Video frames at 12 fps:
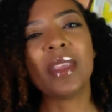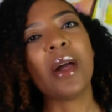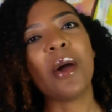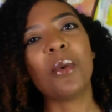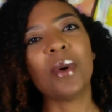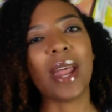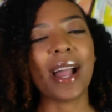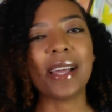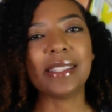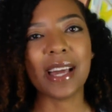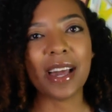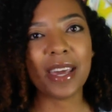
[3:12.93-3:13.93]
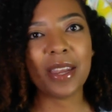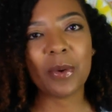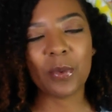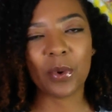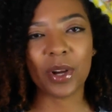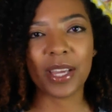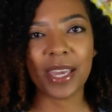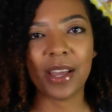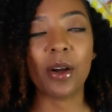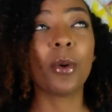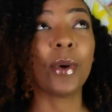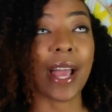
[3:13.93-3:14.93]
When I got
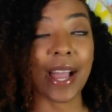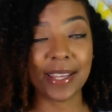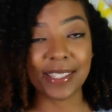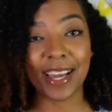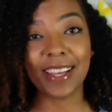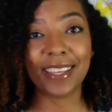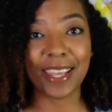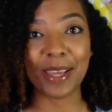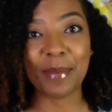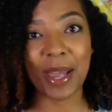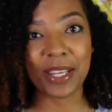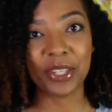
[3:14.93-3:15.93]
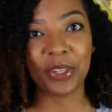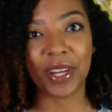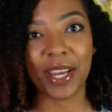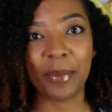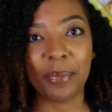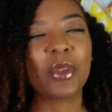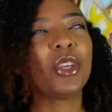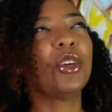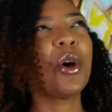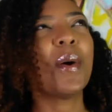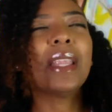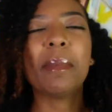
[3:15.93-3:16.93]
done getting my degree, you
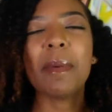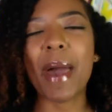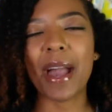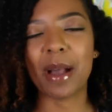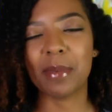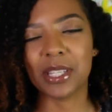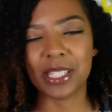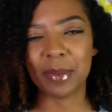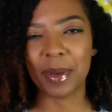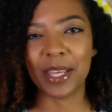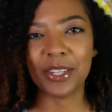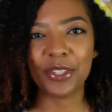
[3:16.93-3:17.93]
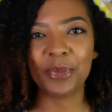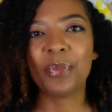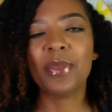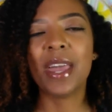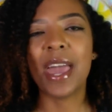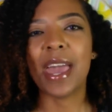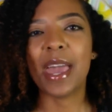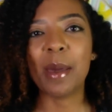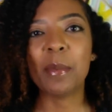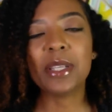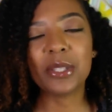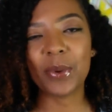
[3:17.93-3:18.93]
know what, let me back up just a pinch.
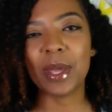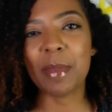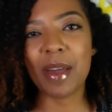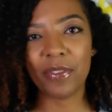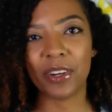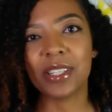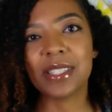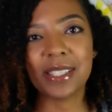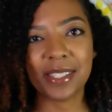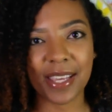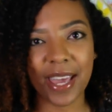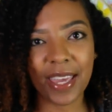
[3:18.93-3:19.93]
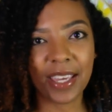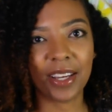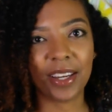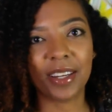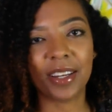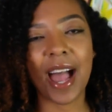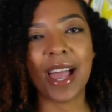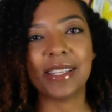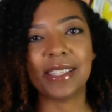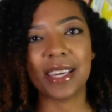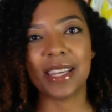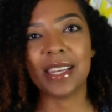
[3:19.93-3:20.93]
In between my first and second year, I
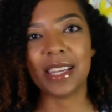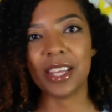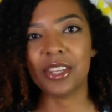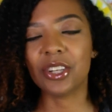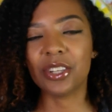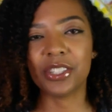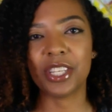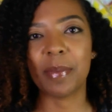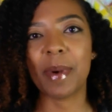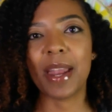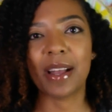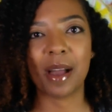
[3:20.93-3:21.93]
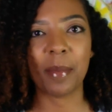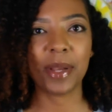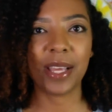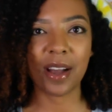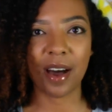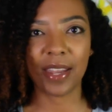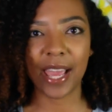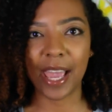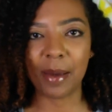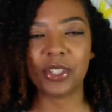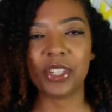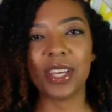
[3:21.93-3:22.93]
did an internship at a company called
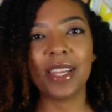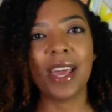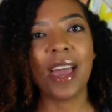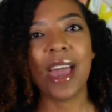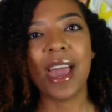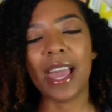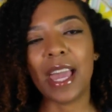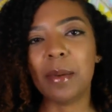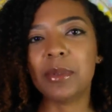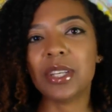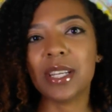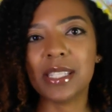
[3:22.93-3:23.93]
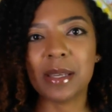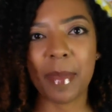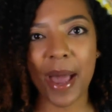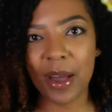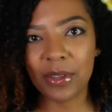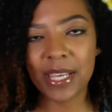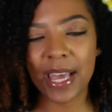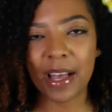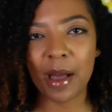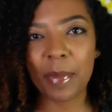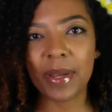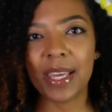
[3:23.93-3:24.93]
Amgen. Amgen is a biotech
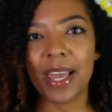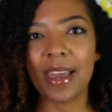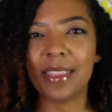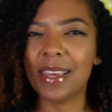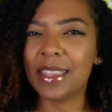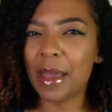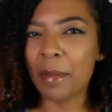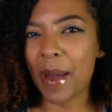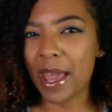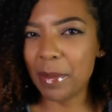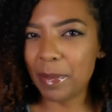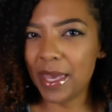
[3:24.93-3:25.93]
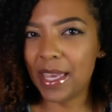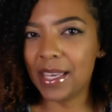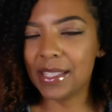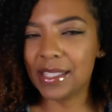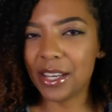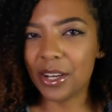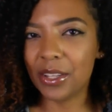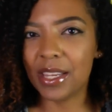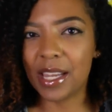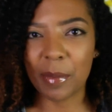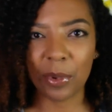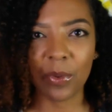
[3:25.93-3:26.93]
company. I think they might be considered the
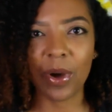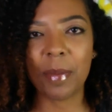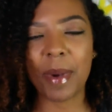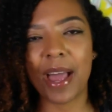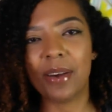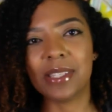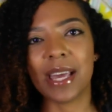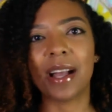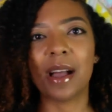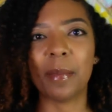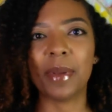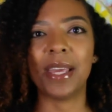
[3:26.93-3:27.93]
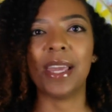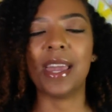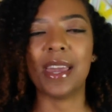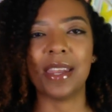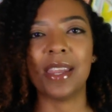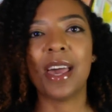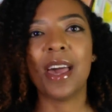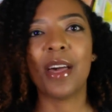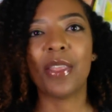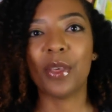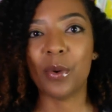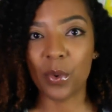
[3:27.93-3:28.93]
#1 biotech company in
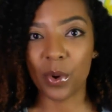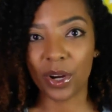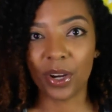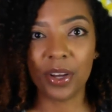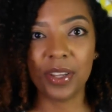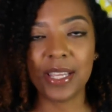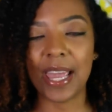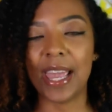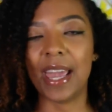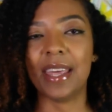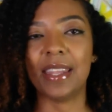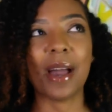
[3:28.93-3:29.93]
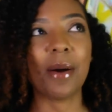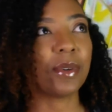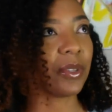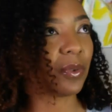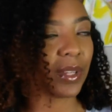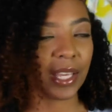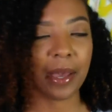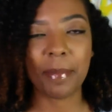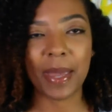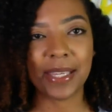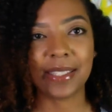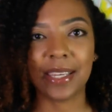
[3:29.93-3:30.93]
the world, and that was a really
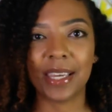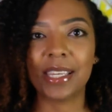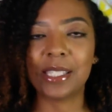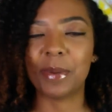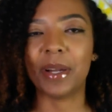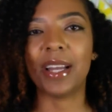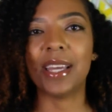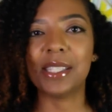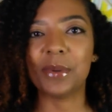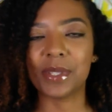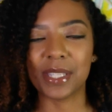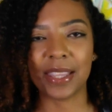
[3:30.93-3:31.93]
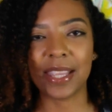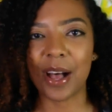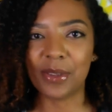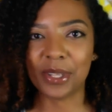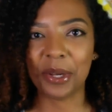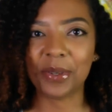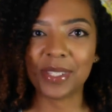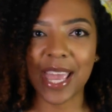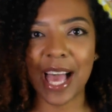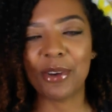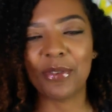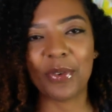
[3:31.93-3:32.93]
amazing experience. It was in Thousand Oaks,
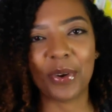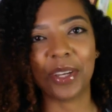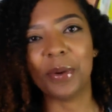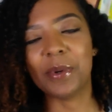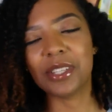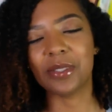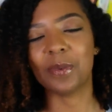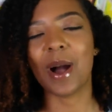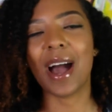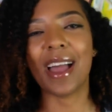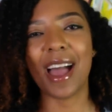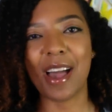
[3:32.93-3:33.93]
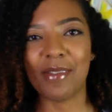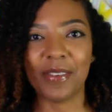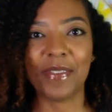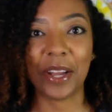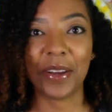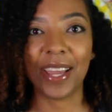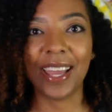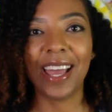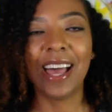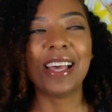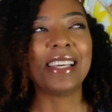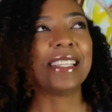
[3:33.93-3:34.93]
California, which is why I have a very
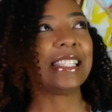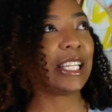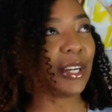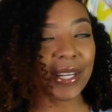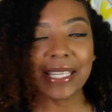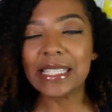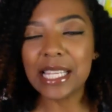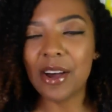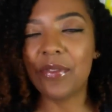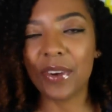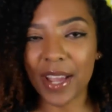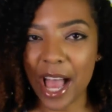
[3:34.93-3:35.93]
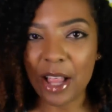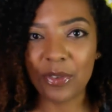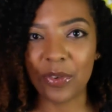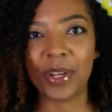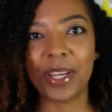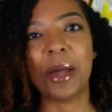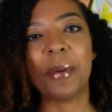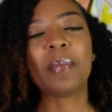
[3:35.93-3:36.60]
serious love for California.